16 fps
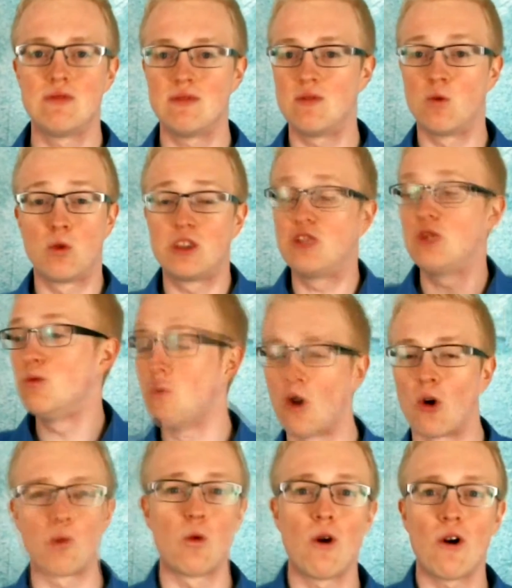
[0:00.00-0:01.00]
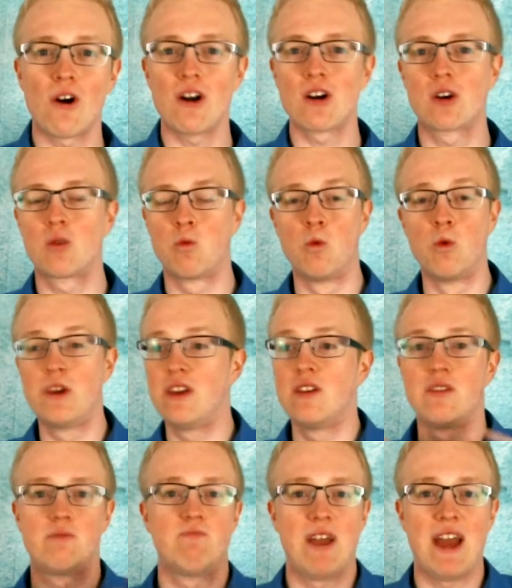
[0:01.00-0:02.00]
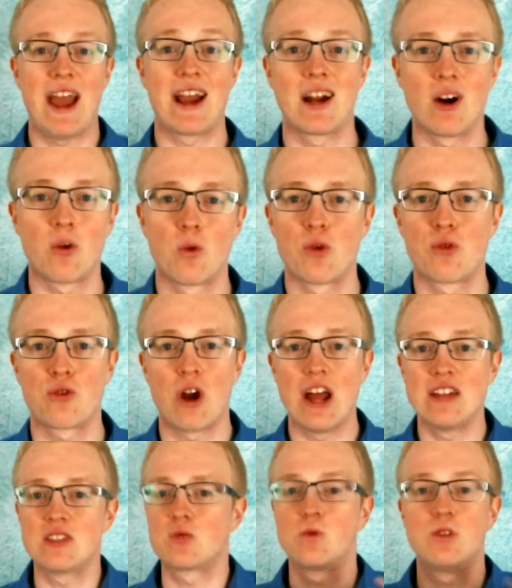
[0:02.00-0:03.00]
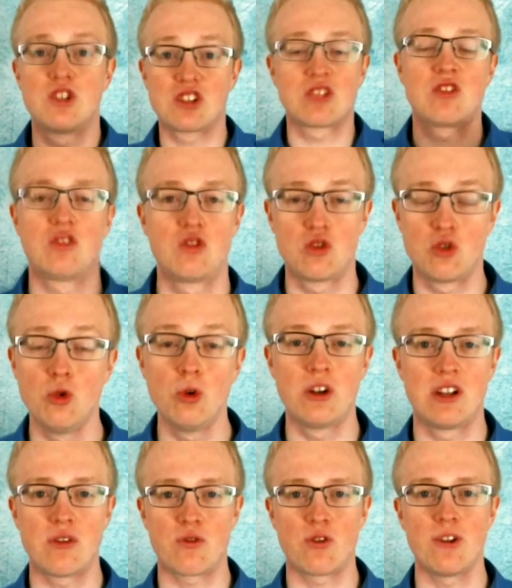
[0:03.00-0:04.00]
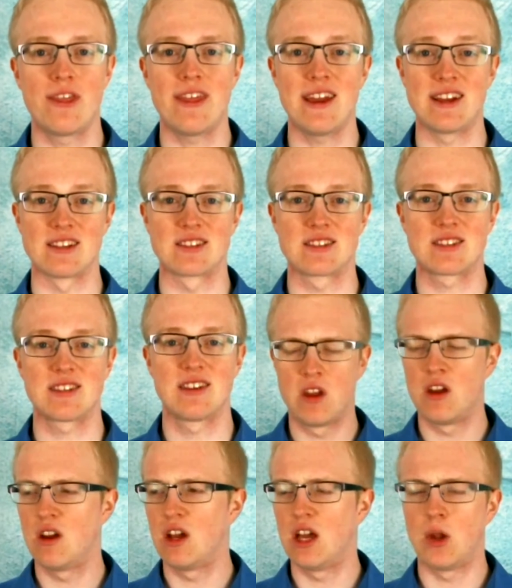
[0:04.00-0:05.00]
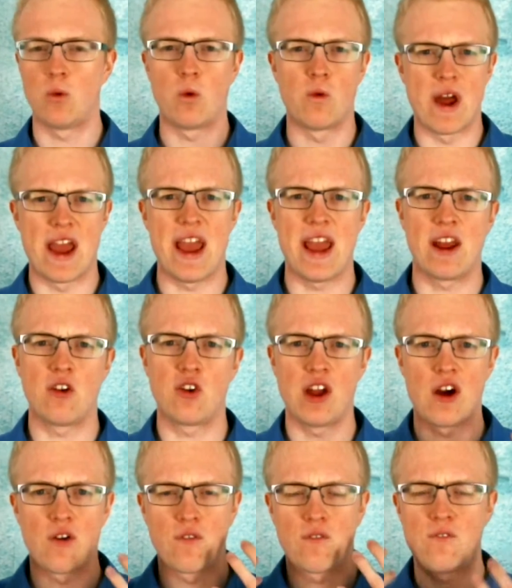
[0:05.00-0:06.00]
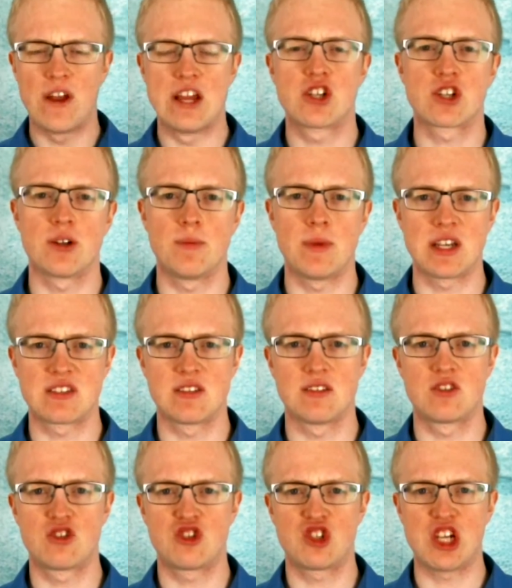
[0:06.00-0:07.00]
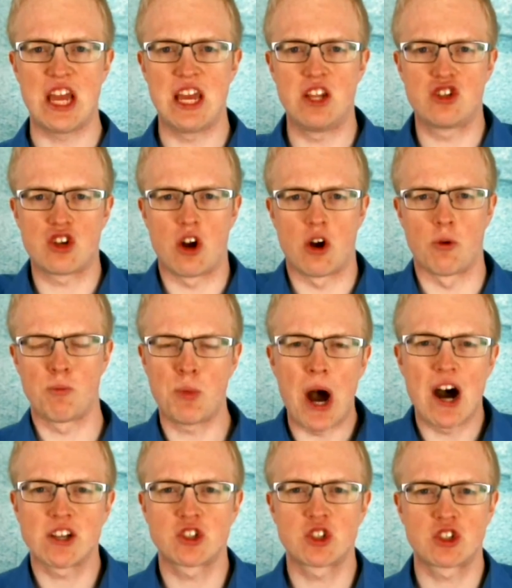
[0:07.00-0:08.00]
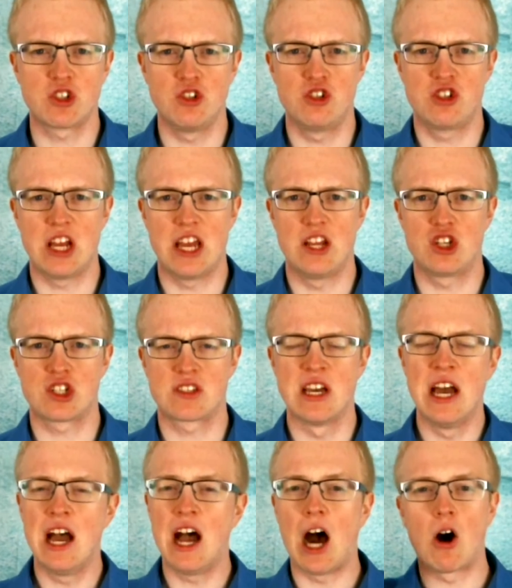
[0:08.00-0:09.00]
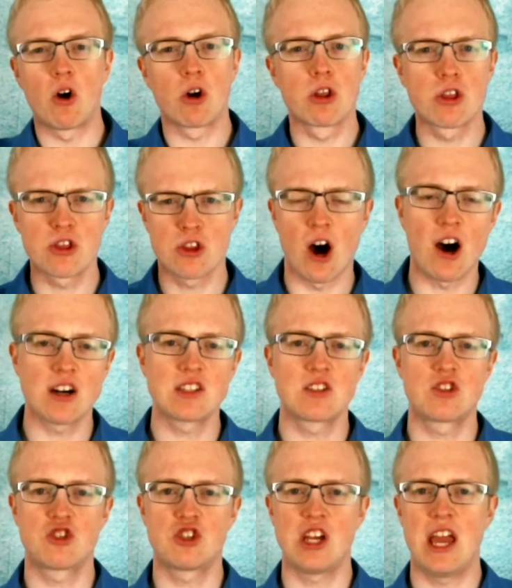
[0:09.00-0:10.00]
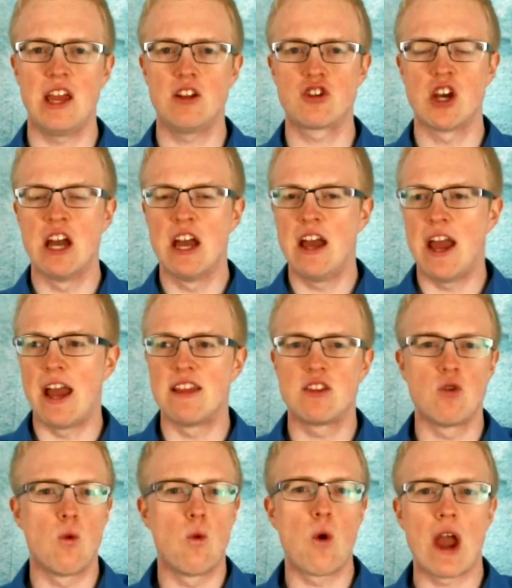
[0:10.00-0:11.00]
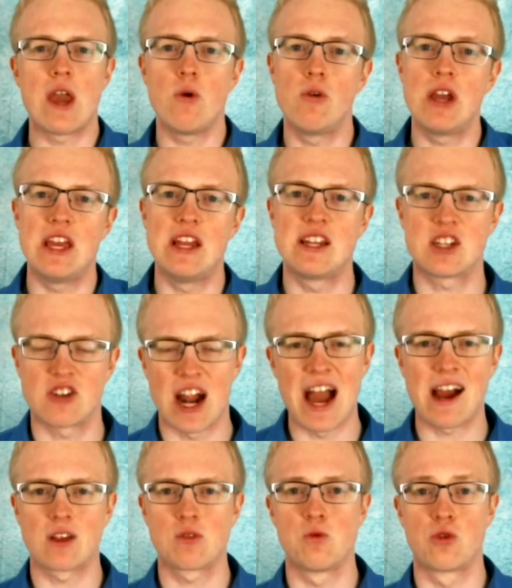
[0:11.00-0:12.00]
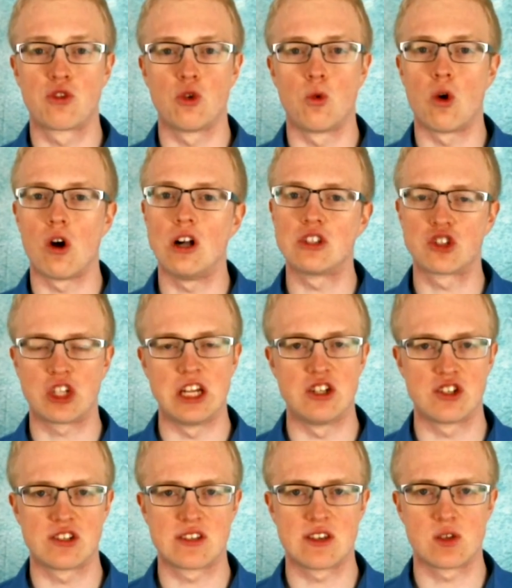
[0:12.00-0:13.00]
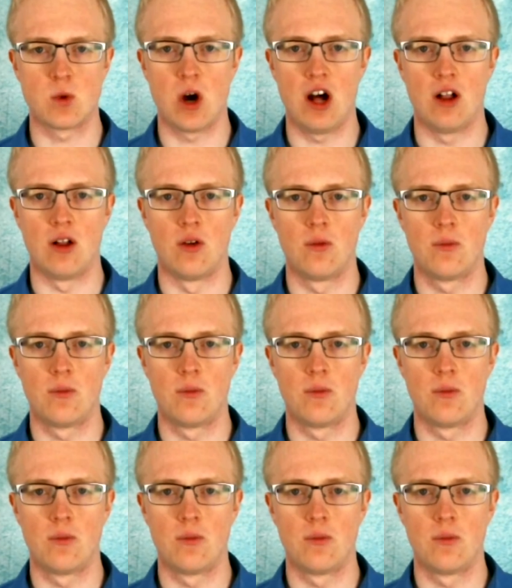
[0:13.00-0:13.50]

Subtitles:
we do more work, we hang out with friends, we just do different things. And when we're angry, our facial muscles change, our posture changes, our thoughts change, and the way we interact with the world changes as well.